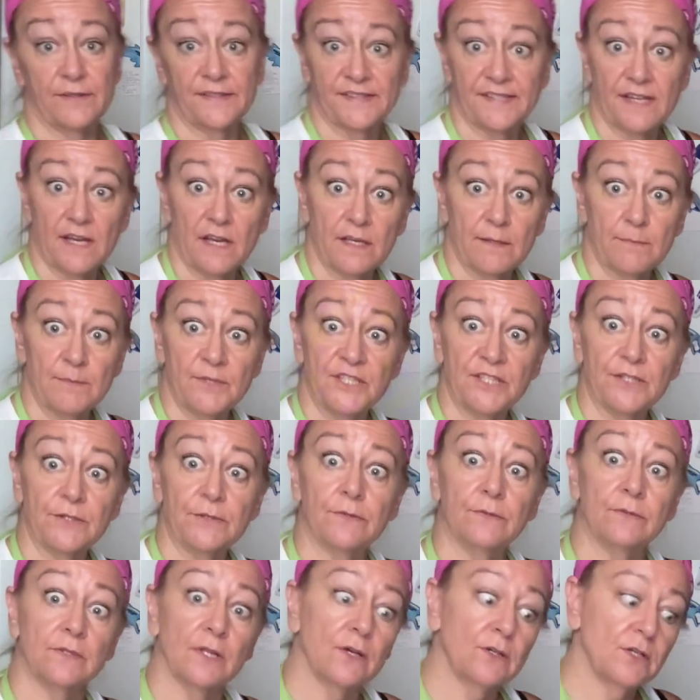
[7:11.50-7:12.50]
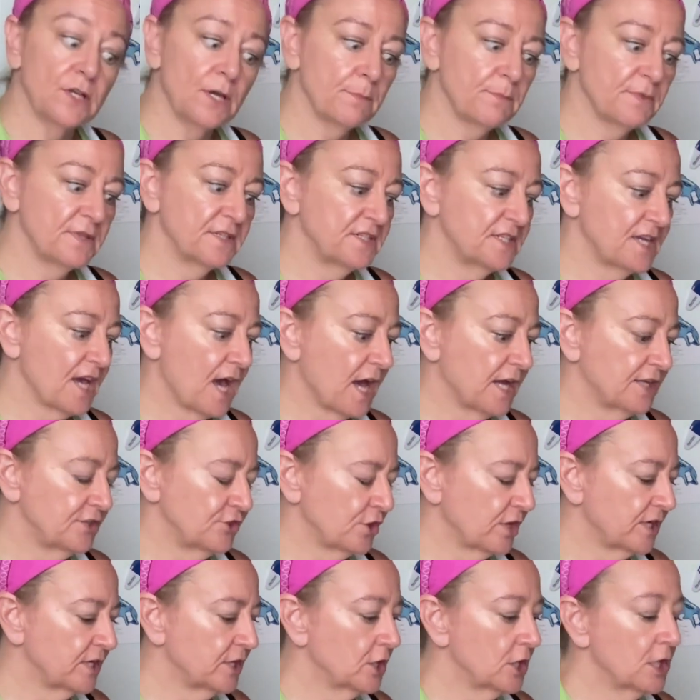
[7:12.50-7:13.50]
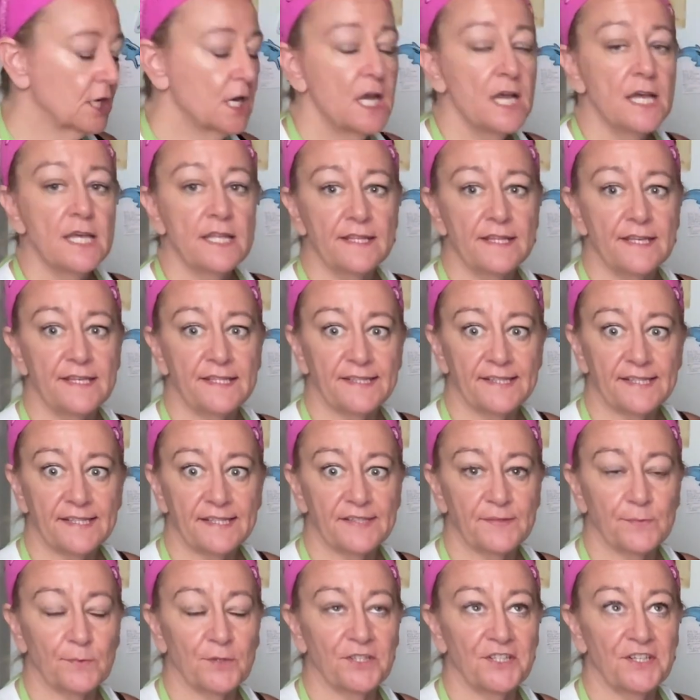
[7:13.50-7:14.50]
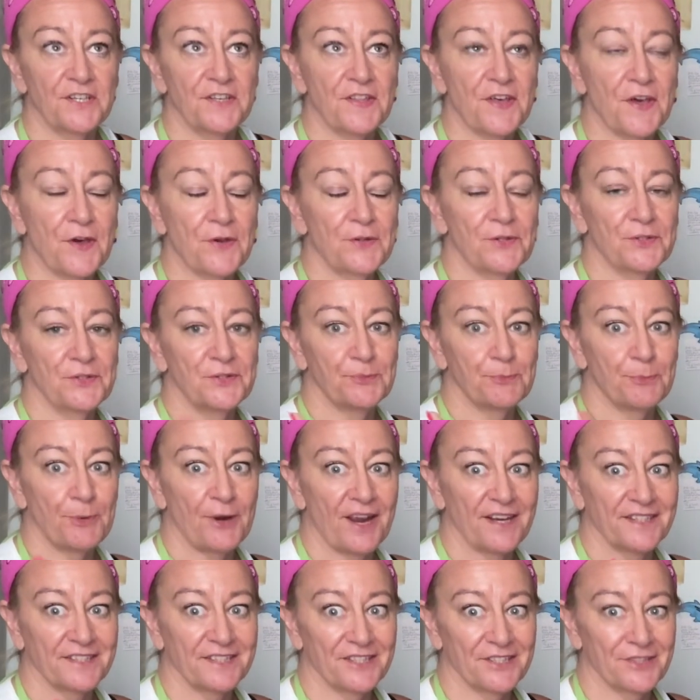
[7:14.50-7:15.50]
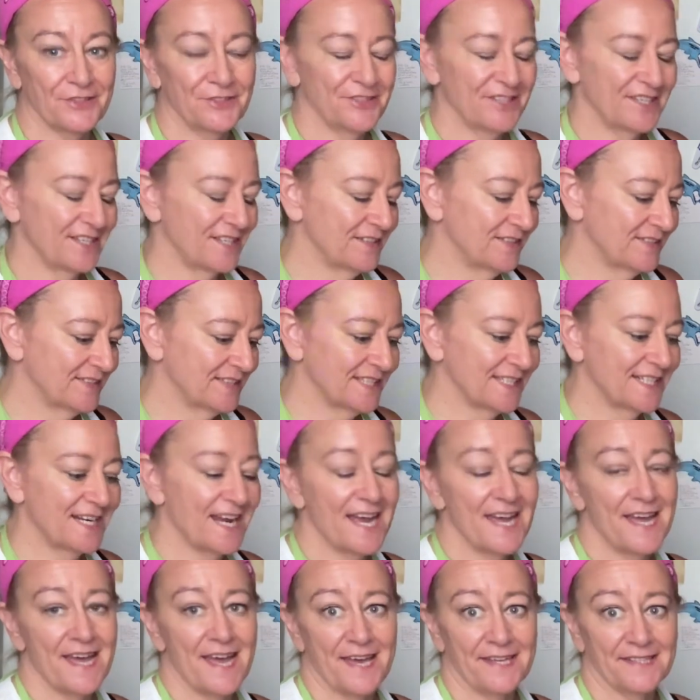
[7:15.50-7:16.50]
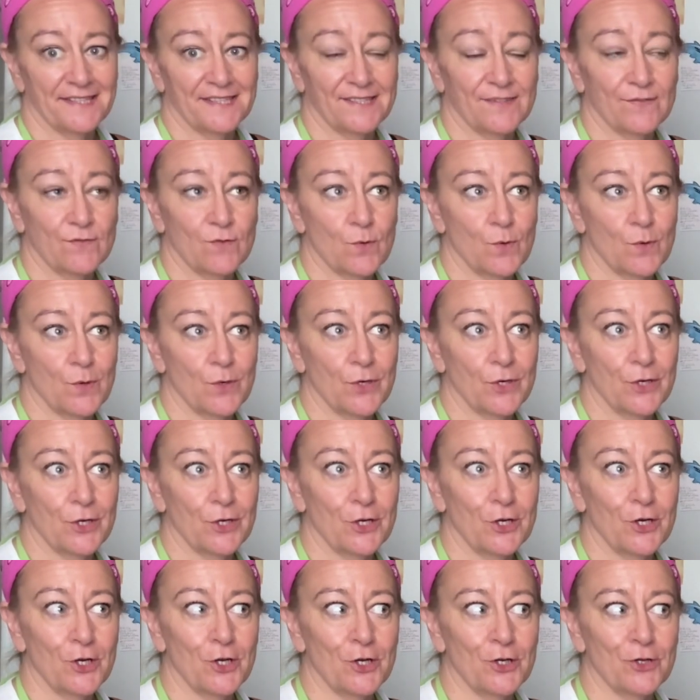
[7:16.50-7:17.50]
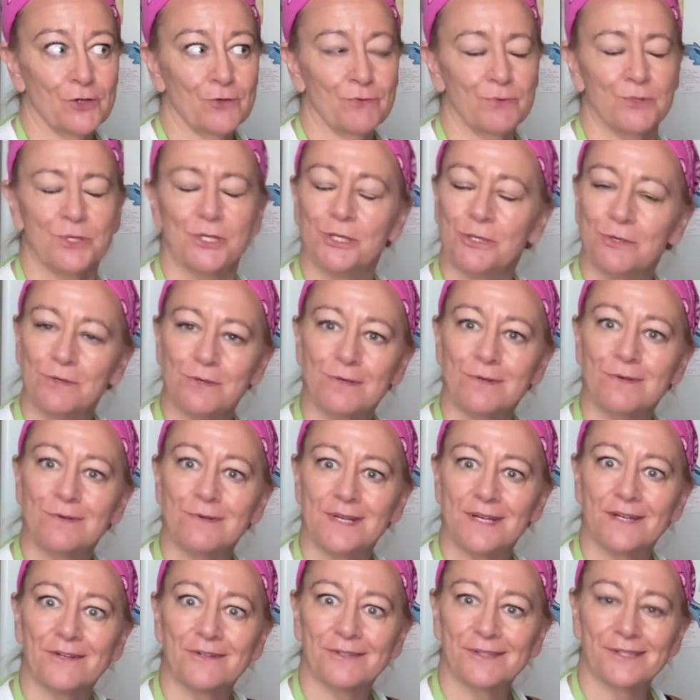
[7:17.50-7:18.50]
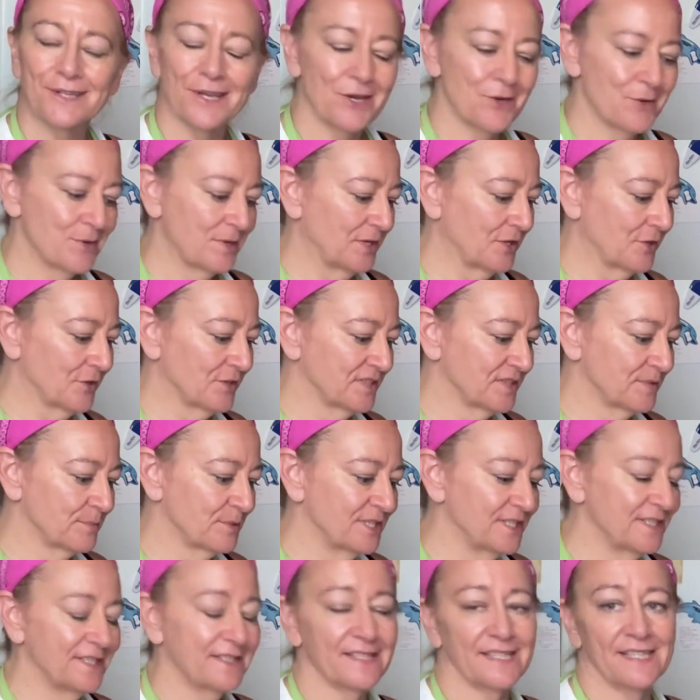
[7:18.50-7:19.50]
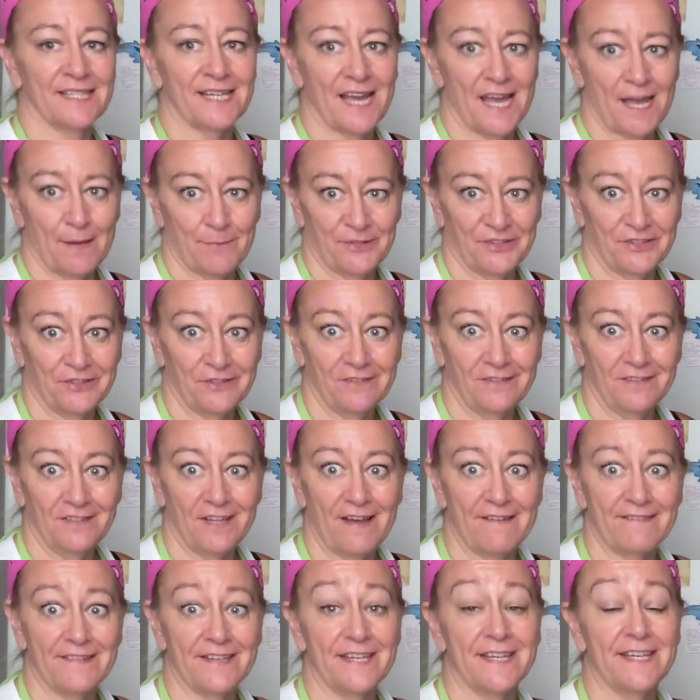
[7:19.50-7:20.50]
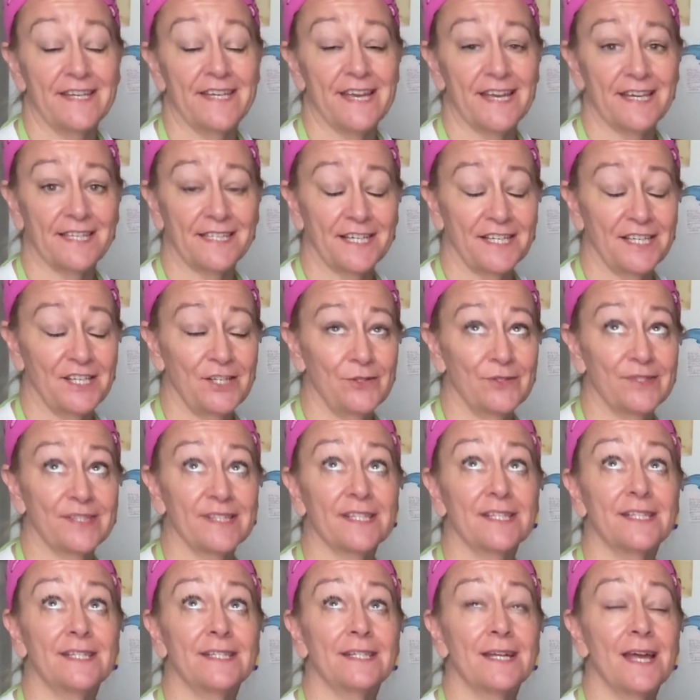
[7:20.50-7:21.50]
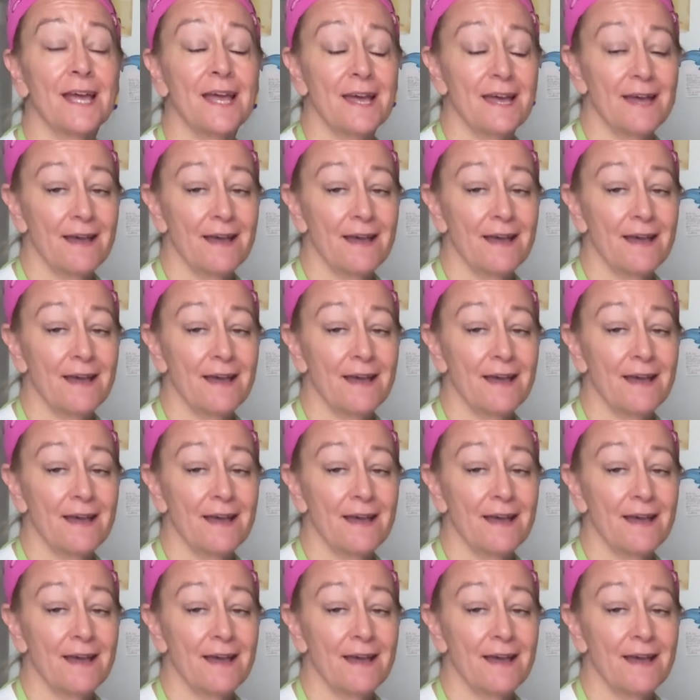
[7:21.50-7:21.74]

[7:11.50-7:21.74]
it's time to load up the dehydrator. This is one of those practical gifts that I asked for 2 years ago at Christmas, and I absolutely love it, and I use it